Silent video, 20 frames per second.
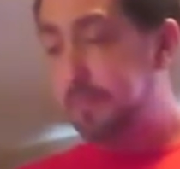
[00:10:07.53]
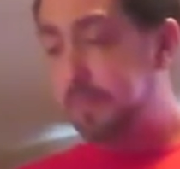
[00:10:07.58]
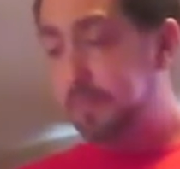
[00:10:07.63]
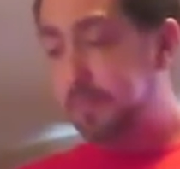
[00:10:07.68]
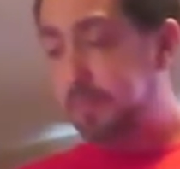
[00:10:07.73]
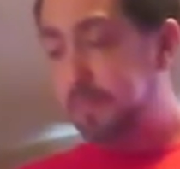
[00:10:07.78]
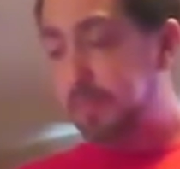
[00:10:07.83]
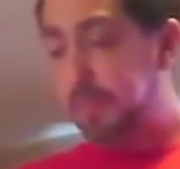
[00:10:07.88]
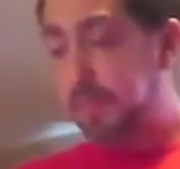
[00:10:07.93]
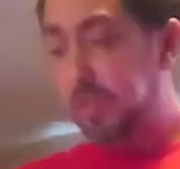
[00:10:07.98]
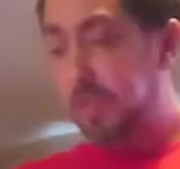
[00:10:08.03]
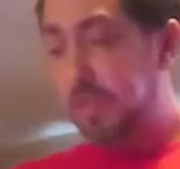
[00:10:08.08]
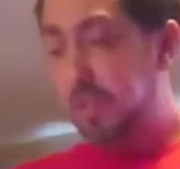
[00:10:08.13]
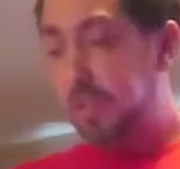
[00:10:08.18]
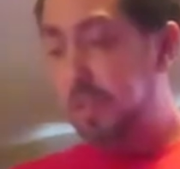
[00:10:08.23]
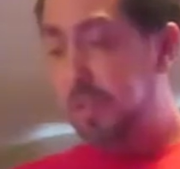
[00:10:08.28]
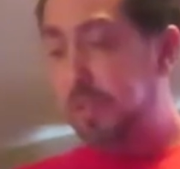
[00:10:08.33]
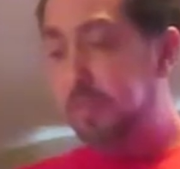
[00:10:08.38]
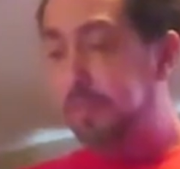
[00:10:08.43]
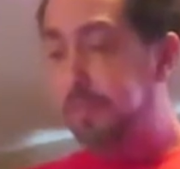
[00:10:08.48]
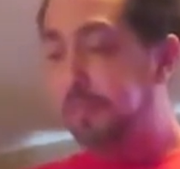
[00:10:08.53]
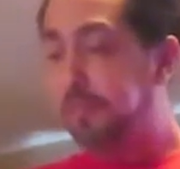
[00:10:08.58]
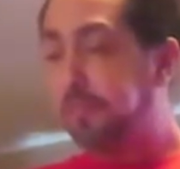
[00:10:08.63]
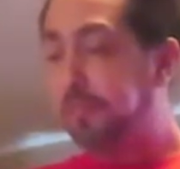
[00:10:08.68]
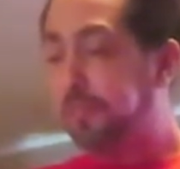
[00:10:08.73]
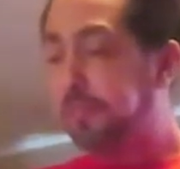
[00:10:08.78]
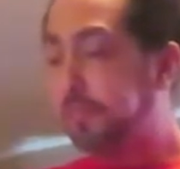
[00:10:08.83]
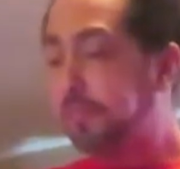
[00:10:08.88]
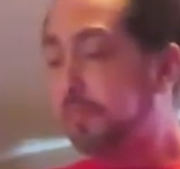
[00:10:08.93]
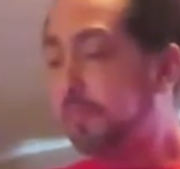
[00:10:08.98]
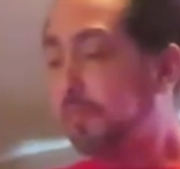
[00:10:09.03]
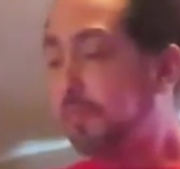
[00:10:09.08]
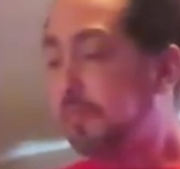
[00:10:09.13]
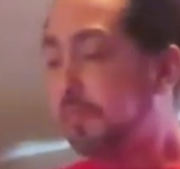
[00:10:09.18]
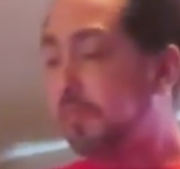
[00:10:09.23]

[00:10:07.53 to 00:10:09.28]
(no one is talking)